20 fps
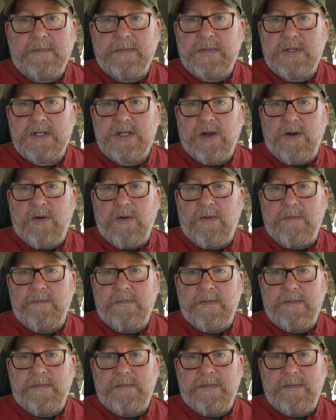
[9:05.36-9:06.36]
So
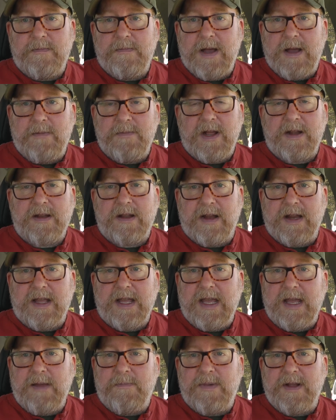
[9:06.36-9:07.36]
I'm not going to
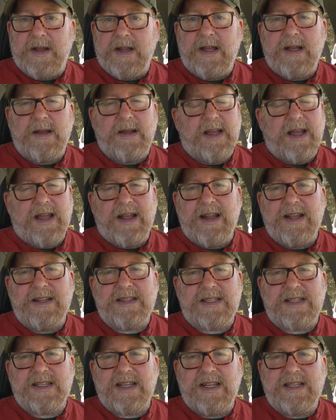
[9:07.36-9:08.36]
keep it. And
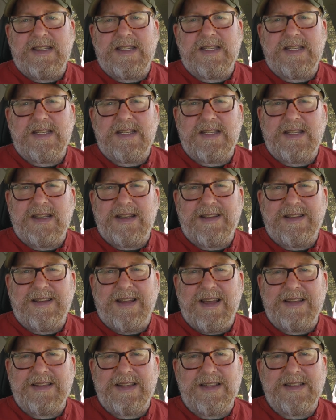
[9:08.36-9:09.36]
it's,
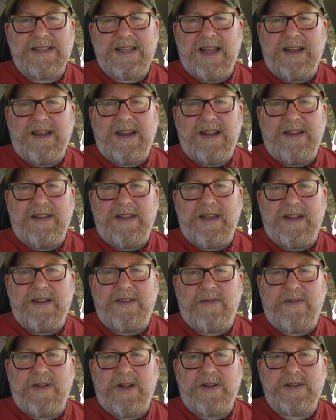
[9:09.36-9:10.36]
as I said in the
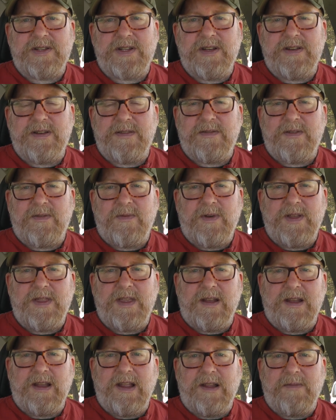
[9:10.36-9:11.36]
introduction, with
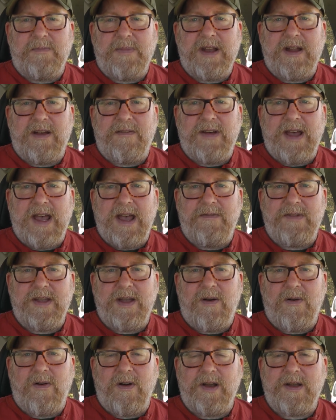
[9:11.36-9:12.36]
a little bit of a heavy
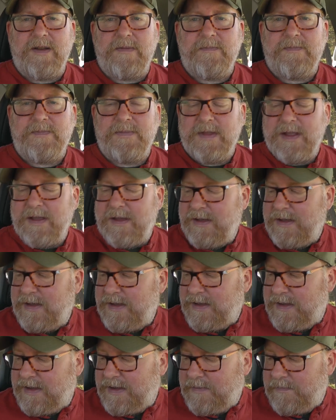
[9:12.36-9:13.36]
heart.
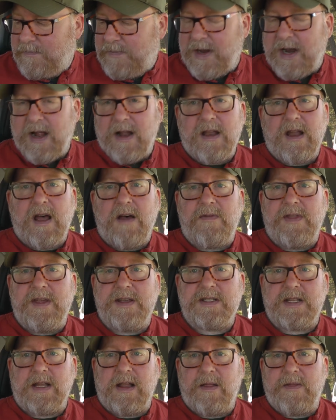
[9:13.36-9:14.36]
But I love
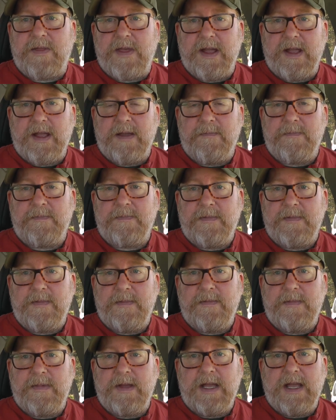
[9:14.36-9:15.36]
this little thing.
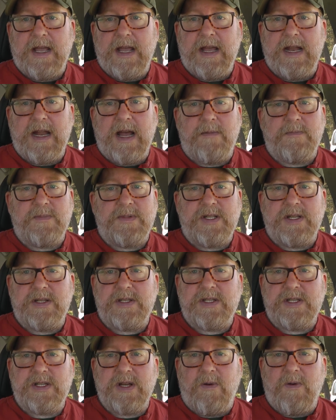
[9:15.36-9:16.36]
And I'm
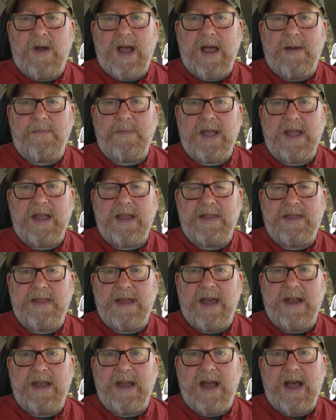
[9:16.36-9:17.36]
just so happy
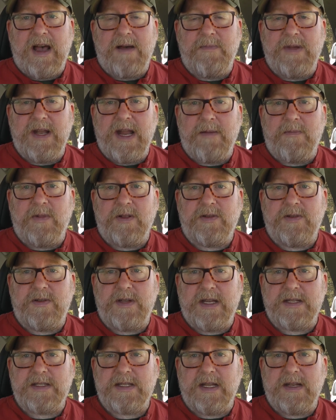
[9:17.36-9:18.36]
that I've been able to
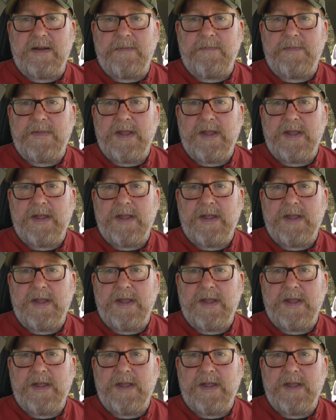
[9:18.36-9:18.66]
test it.